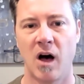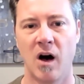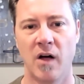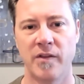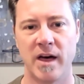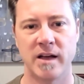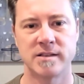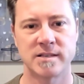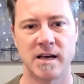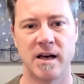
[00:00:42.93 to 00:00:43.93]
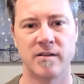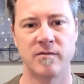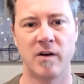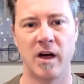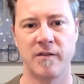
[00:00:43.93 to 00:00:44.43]
on the headset
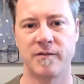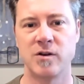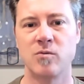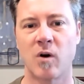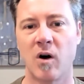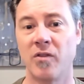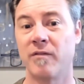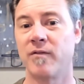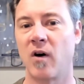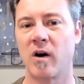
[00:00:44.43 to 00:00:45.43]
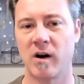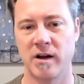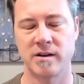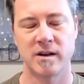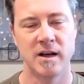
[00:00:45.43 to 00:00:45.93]
if you are on the far
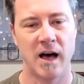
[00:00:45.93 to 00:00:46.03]
end.